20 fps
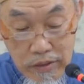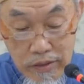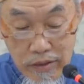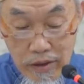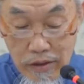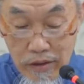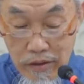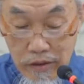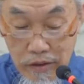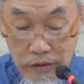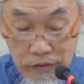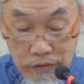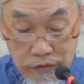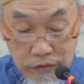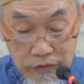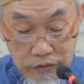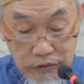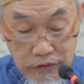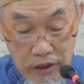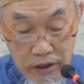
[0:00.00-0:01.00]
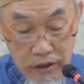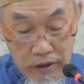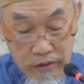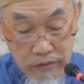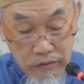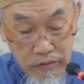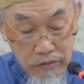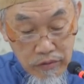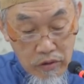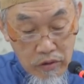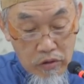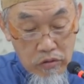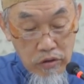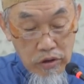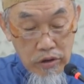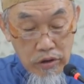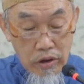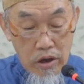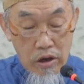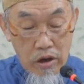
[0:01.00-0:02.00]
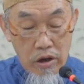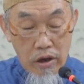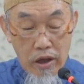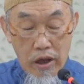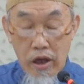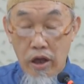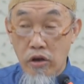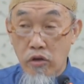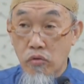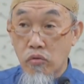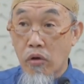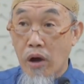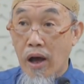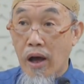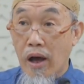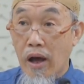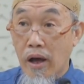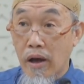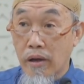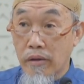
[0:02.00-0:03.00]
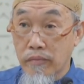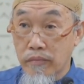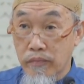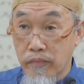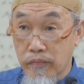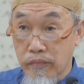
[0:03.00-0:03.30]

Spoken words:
Innal insan khuliqa halu'a.